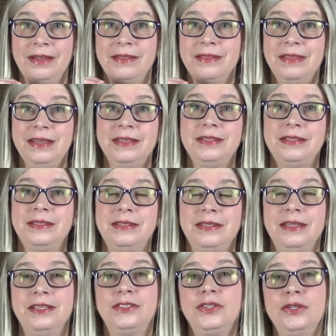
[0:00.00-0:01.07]
This
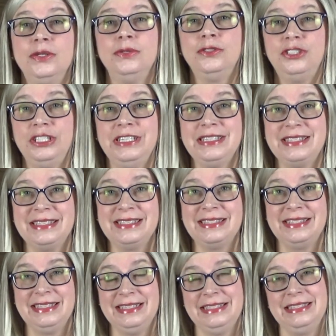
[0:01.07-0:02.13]
is who
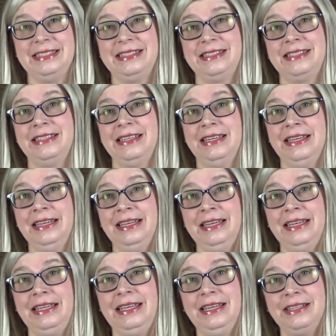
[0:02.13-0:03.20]
Jesus is.
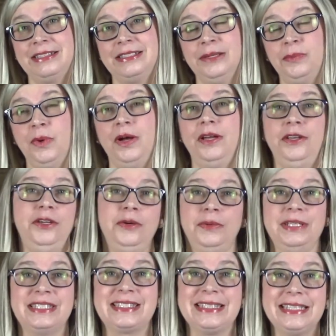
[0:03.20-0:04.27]
He is the one who
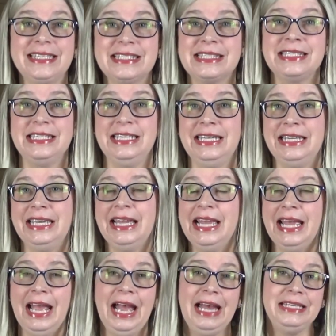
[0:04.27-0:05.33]
is listening
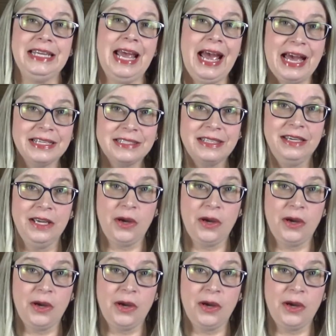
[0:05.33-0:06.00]
and asking